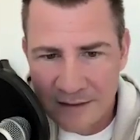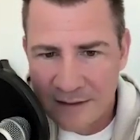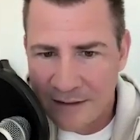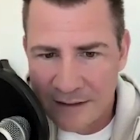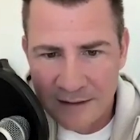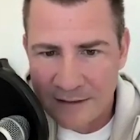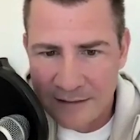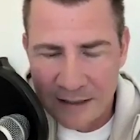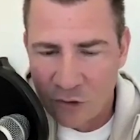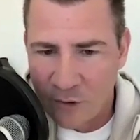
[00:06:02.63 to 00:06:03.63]

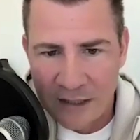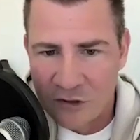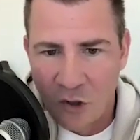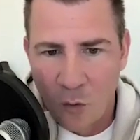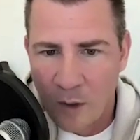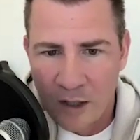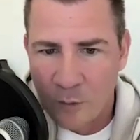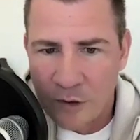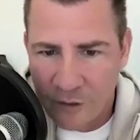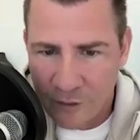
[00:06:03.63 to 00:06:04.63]
it's like drinking salt
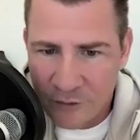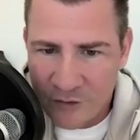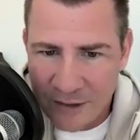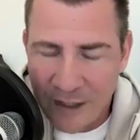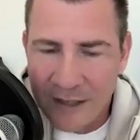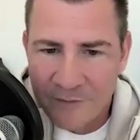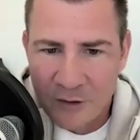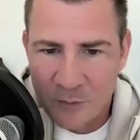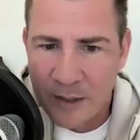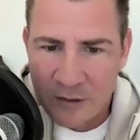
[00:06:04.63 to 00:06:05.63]
water when you're thirsty, right? It
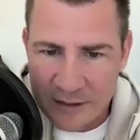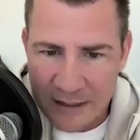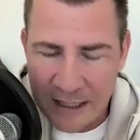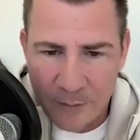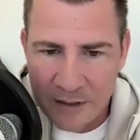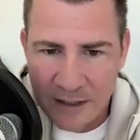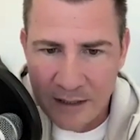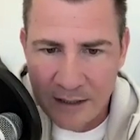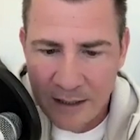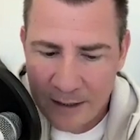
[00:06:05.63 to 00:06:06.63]
feels better today, but
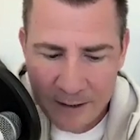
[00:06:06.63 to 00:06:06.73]
then